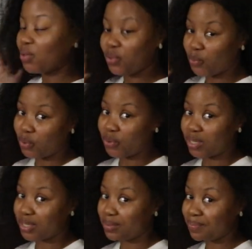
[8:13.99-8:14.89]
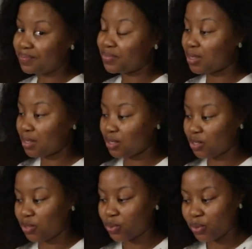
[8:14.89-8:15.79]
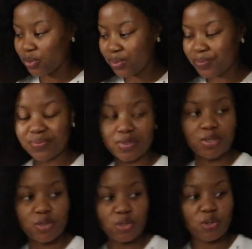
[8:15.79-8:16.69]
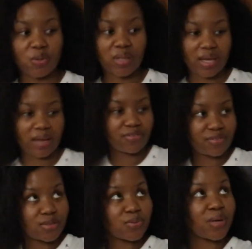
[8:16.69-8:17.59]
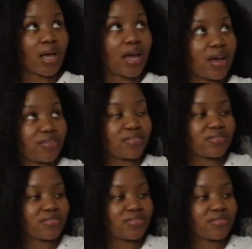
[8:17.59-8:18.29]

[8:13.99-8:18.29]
you walk in, there's a door, and to your left we have